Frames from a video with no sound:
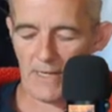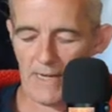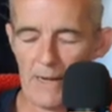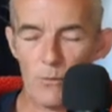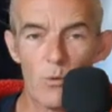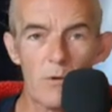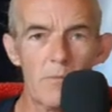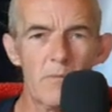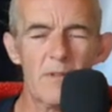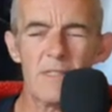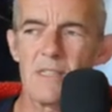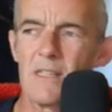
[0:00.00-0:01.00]
the Glenworth,
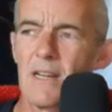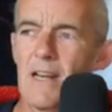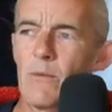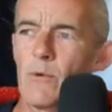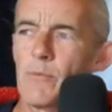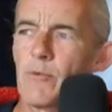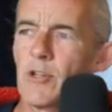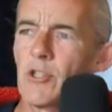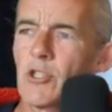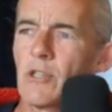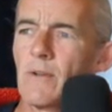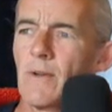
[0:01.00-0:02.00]
is it the Glenworth
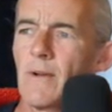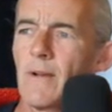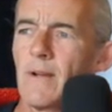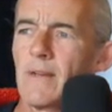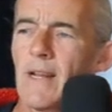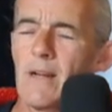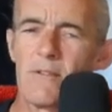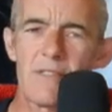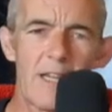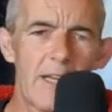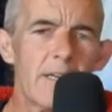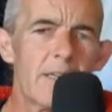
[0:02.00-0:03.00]
Bridge? That
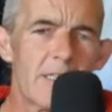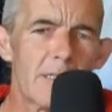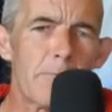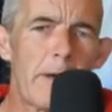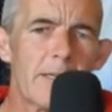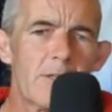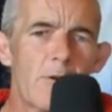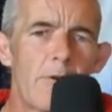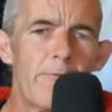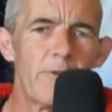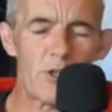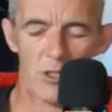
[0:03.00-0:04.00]
looks like a nice spot to go
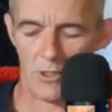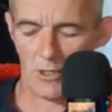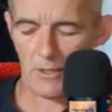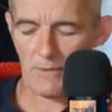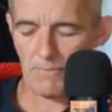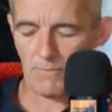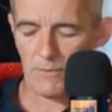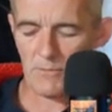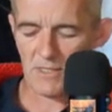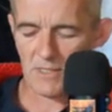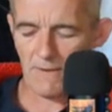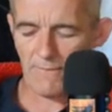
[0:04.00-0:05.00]
fishing. I'm going to
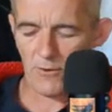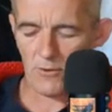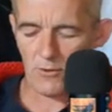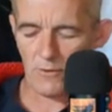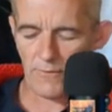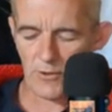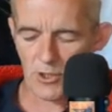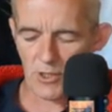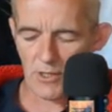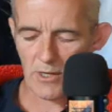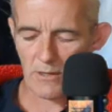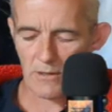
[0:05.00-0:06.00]
see if you can go
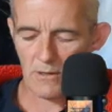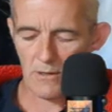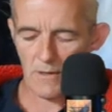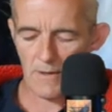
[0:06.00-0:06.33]
fishing there.